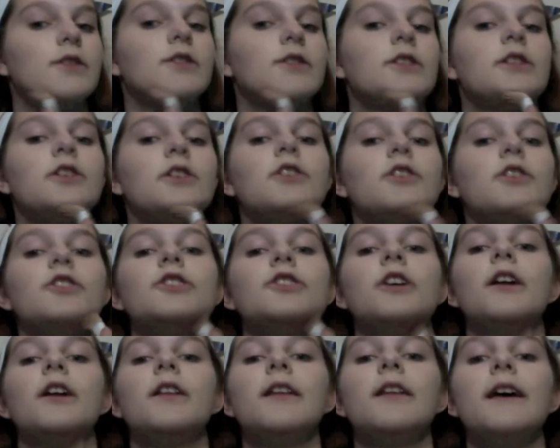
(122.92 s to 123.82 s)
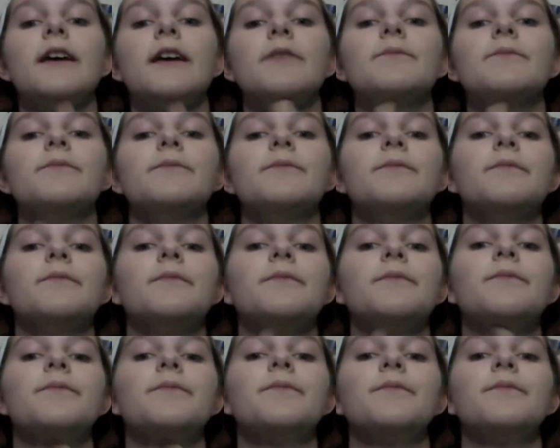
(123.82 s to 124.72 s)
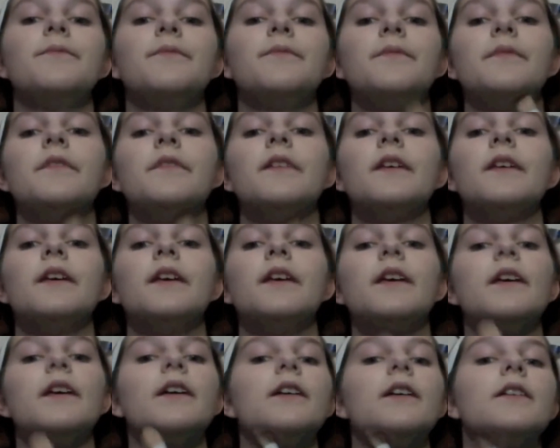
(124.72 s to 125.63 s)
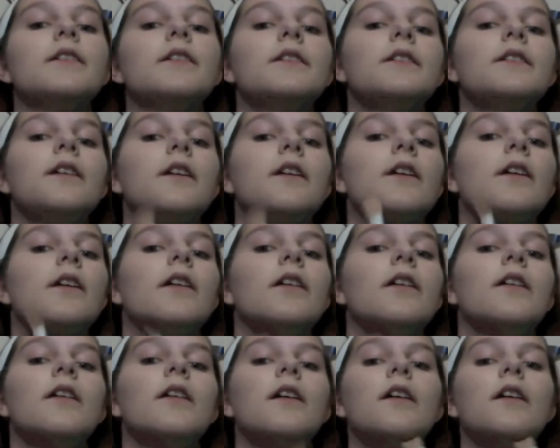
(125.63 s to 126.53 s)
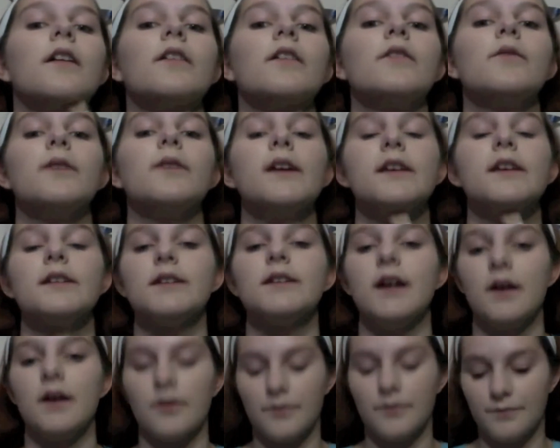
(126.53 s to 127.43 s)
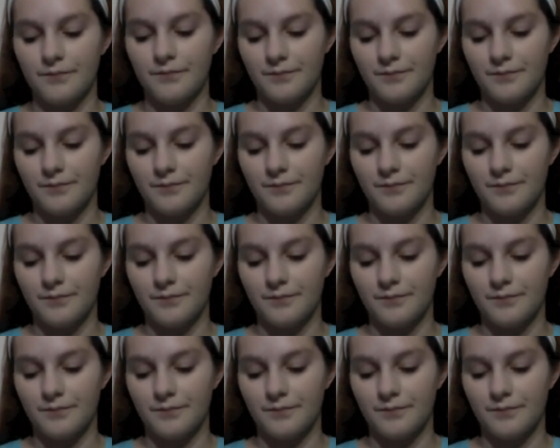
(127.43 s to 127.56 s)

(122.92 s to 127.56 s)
to your jawline and all the way down